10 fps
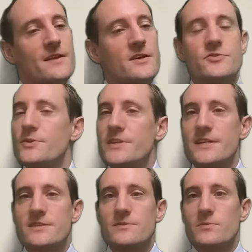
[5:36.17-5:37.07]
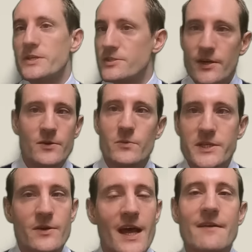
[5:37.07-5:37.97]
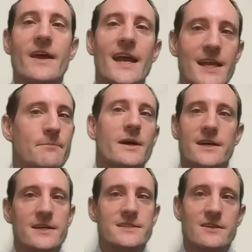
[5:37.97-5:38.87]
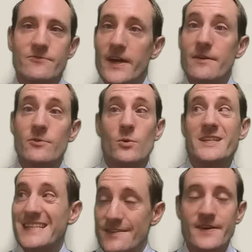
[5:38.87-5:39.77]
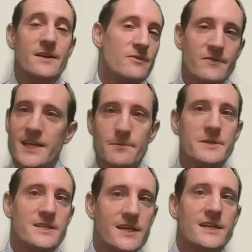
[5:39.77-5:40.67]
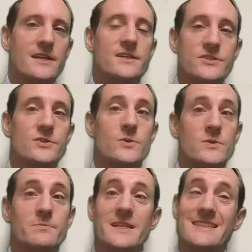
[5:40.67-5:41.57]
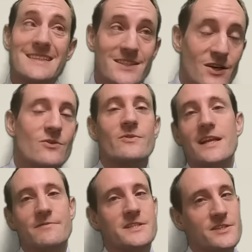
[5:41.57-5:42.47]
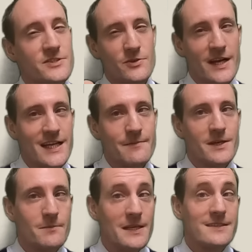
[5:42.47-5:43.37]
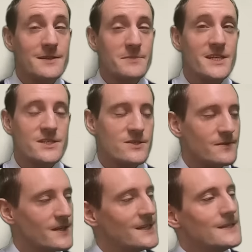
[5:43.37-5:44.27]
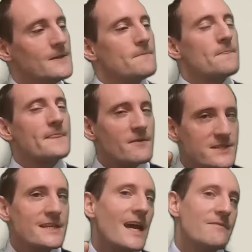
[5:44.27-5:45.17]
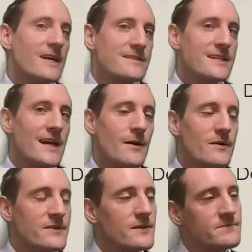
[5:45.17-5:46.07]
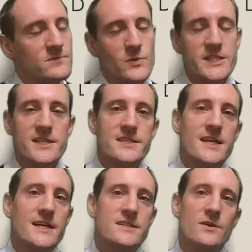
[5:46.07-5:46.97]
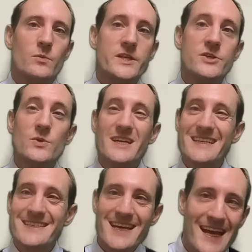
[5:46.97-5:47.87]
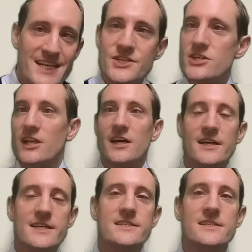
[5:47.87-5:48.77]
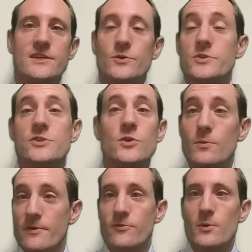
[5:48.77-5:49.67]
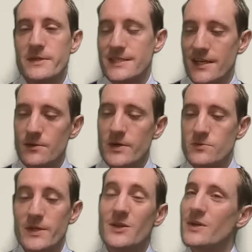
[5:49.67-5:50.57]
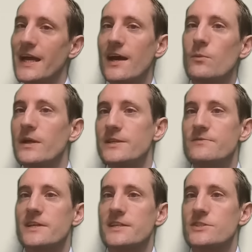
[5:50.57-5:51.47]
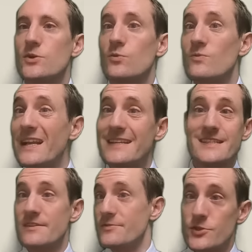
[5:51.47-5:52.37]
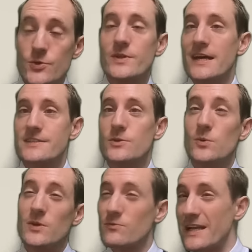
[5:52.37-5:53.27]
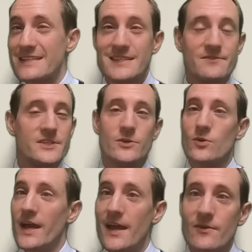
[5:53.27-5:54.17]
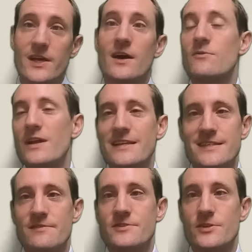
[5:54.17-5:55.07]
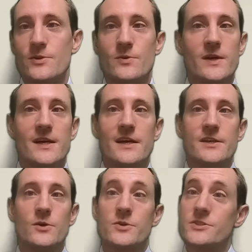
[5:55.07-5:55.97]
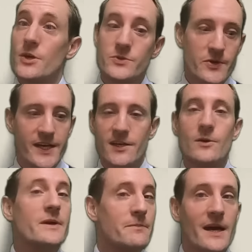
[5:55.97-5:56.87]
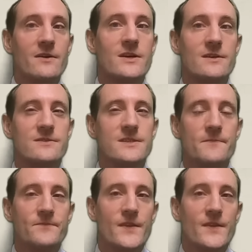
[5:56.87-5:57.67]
The truth is we don't have any bias in favour or disfavour of any particular schools because it's not relevant to your academic ability and potential. There is a caveat to that, however, which is that we do contextualise your school performance. In other words, we look at how well you've done at school relative to that school, relative to your area, and relative to your socioeconomic background.